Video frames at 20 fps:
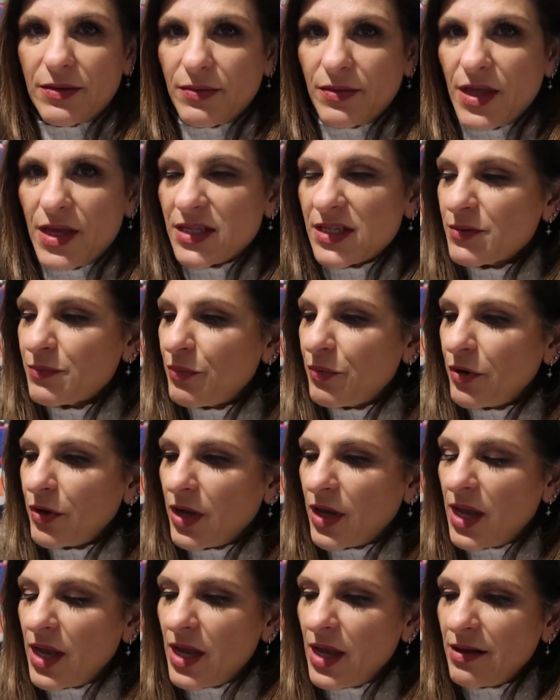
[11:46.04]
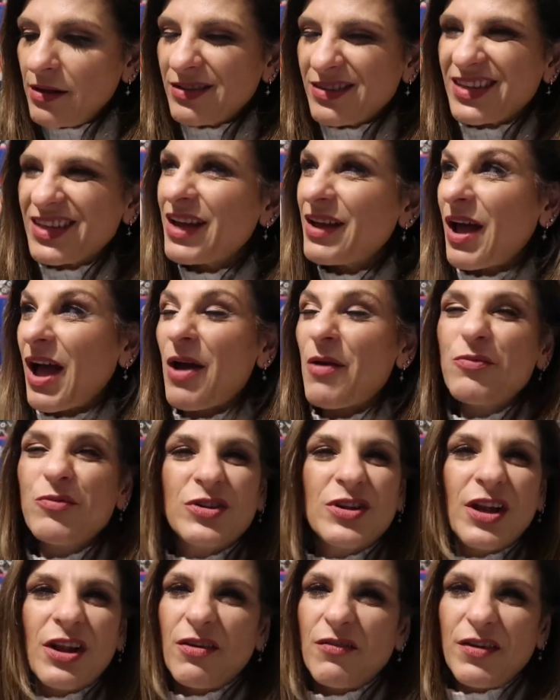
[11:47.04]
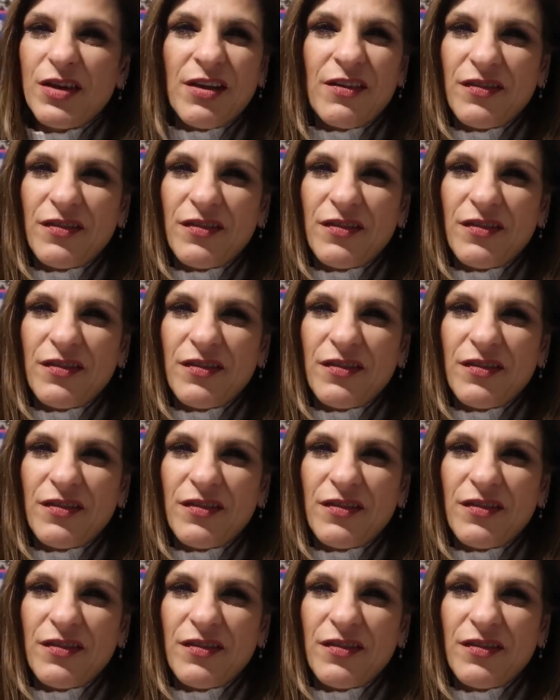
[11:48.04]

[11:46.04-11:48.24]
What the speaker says: this book here. I would love it